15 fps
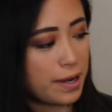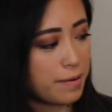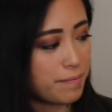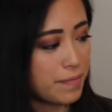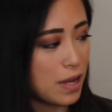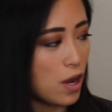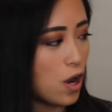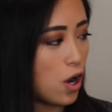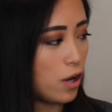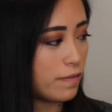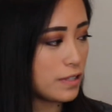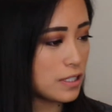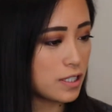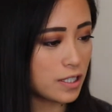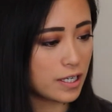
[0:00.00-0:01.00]
Okay,
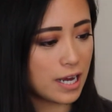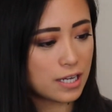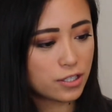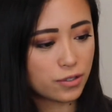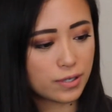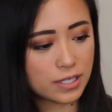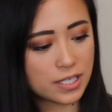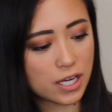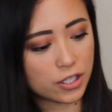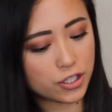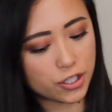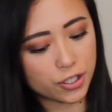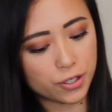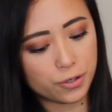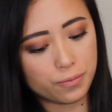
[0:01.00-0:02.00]
obviously, as you can tell
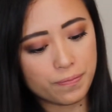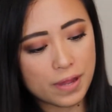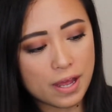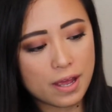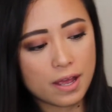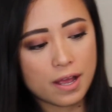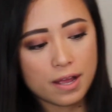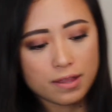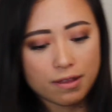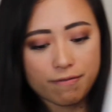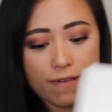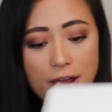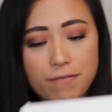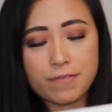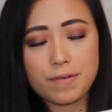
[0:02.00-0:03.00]
too, the
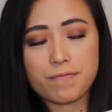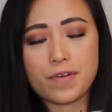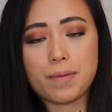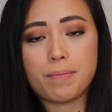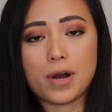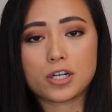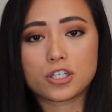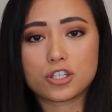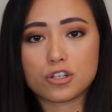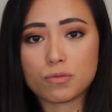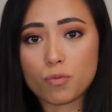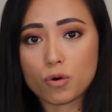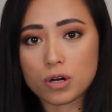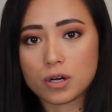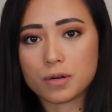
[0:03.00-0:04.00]
FabFitFun boxes are
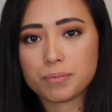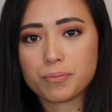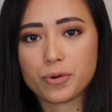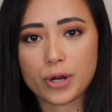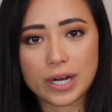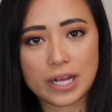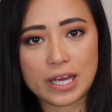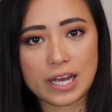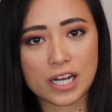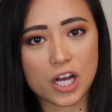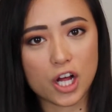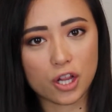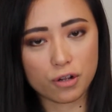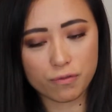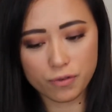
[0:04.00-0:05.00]
more pretty and
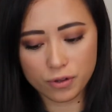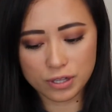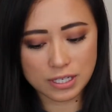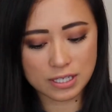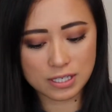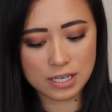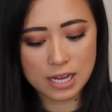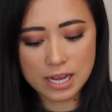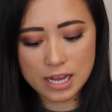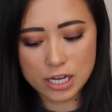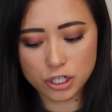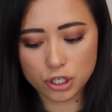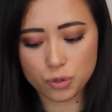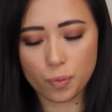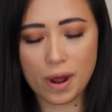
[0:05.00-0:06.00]
colorful. This
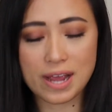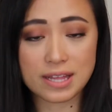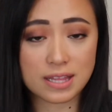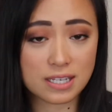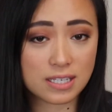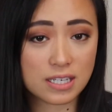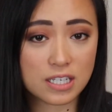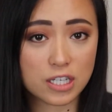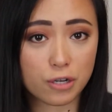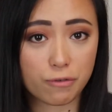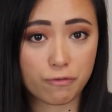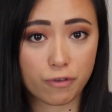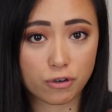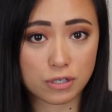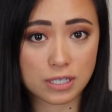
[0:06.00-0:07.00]
is just white. This is their
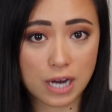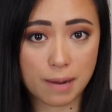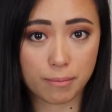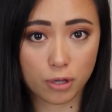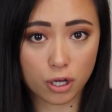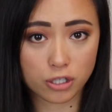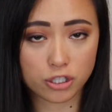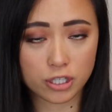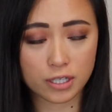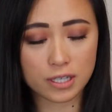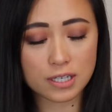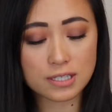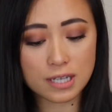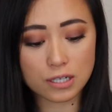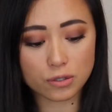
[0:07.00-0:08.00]
first time launching
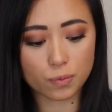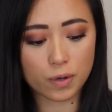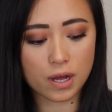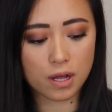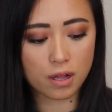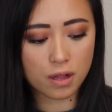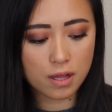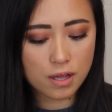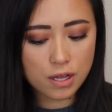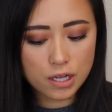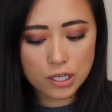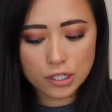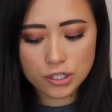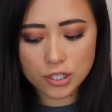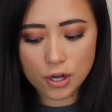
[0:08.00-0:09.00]
this as well.
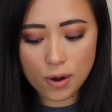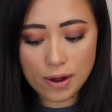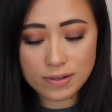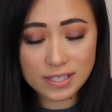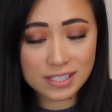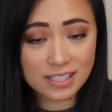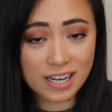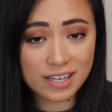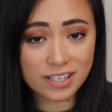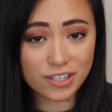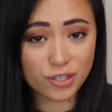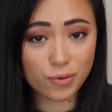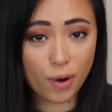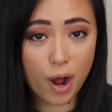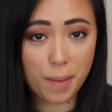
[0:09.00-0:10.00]
So I was excited
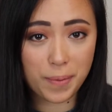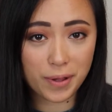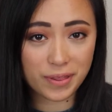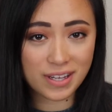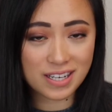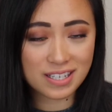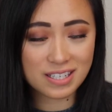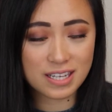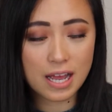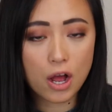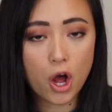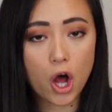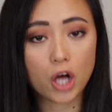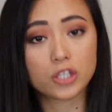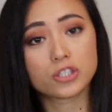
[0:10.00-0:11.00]
to hop on this.
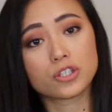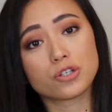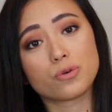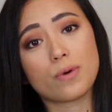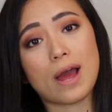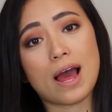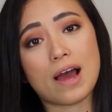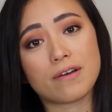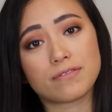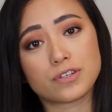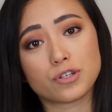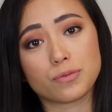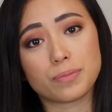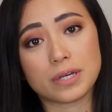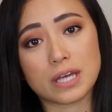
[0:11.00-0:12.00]
Also, you have
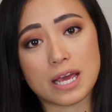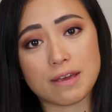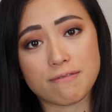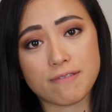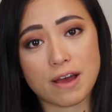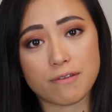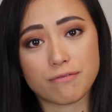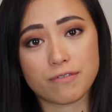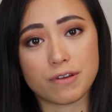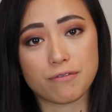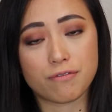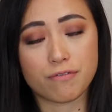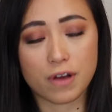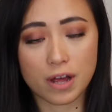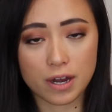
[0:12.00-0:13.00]
to be a
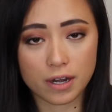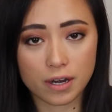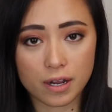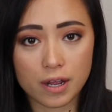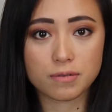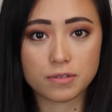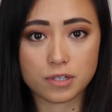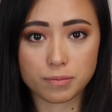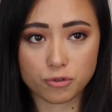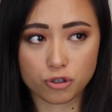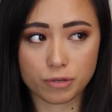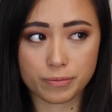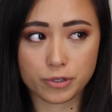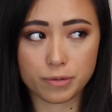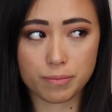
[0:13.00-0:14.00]
FabFitFun
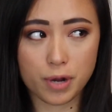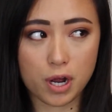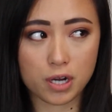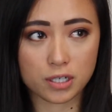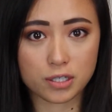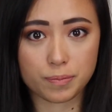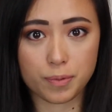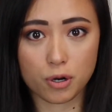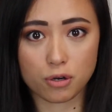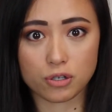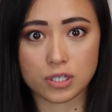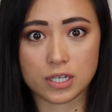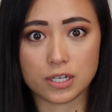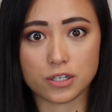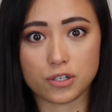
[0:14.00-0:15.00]
subscription box
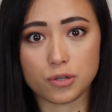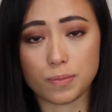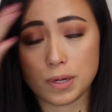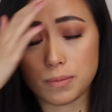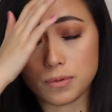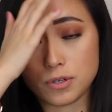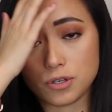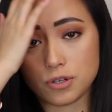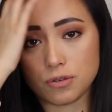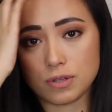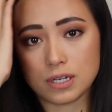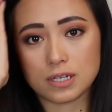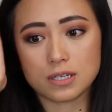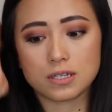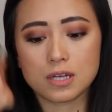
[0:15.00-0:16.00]
person to be able to do
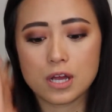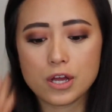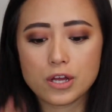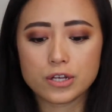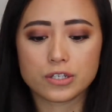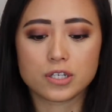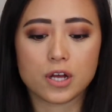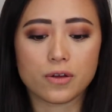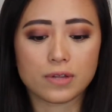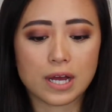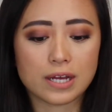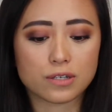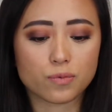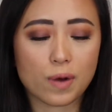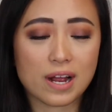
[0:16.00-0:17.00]
this. So
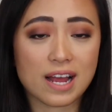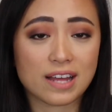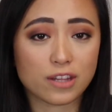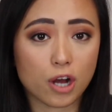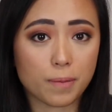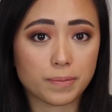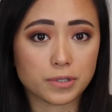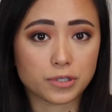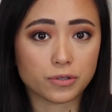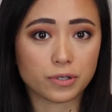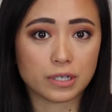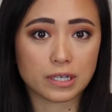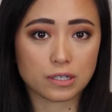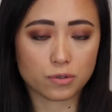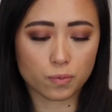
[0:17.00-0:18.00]
that is why I had the
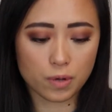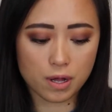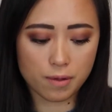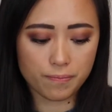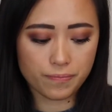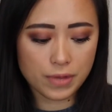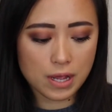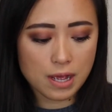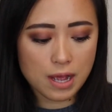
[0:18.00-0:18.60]
opportunity as well.